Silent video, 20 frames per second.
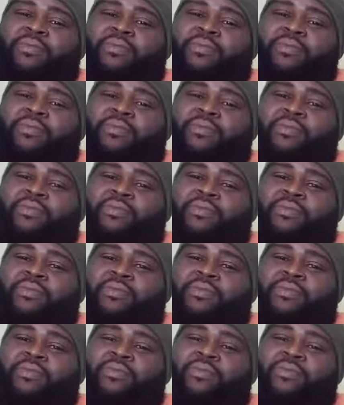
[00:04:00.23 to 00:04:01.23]

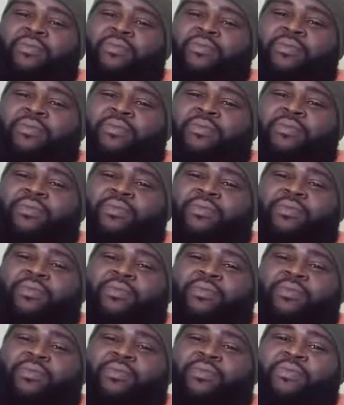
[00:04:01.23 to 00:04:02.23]

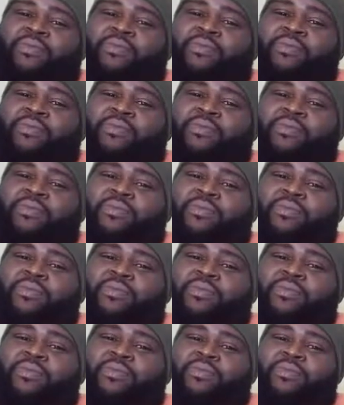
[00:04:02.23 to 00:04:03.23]

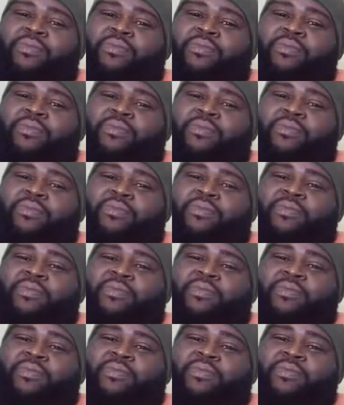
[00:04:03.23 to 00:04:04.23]

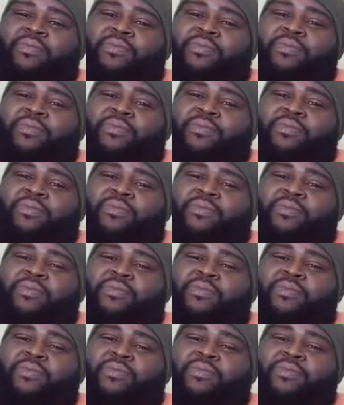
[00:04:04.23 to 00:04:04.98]
This person isn't speaking.